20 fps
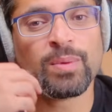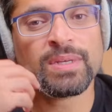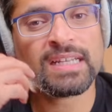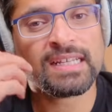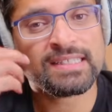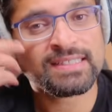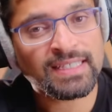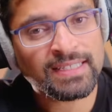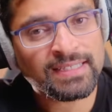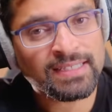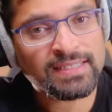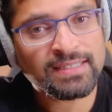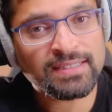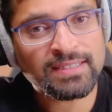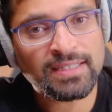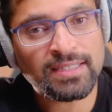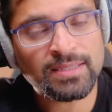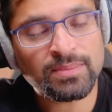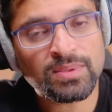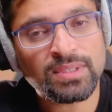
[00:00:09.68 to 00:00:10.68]
we dissect these
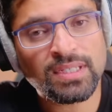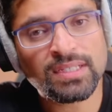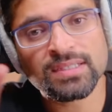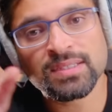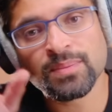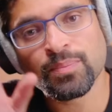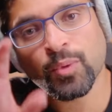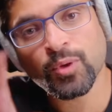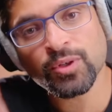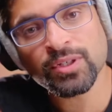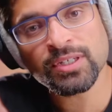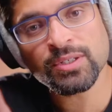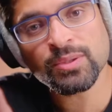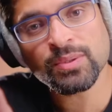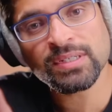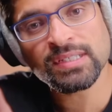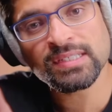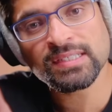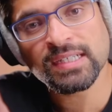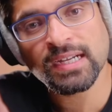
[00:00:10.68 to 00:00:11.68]
terms, it's important
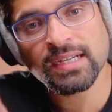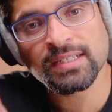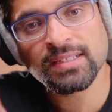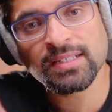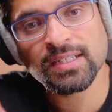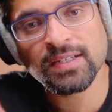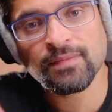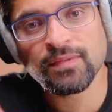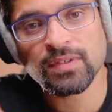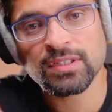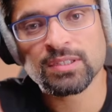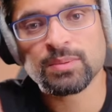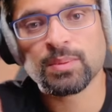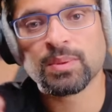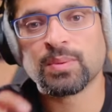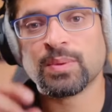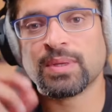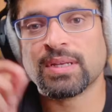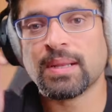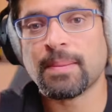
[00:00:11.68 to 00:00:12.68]
to understand the difference
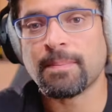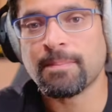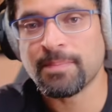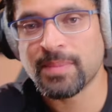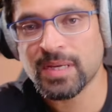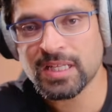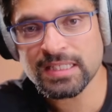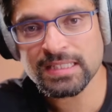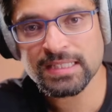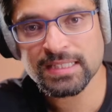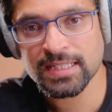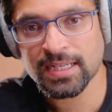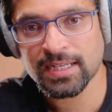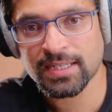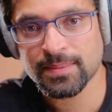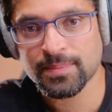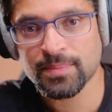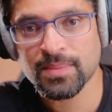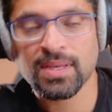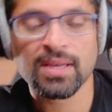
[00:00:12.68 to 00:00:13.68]
between build
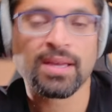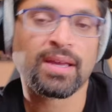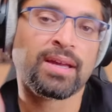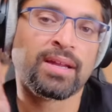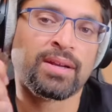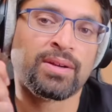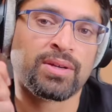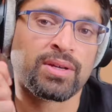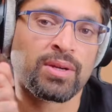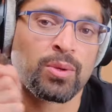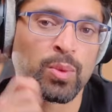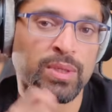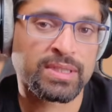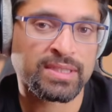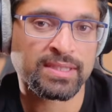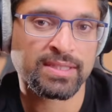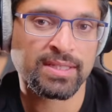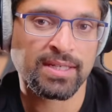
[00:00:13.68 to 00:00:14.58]
time and request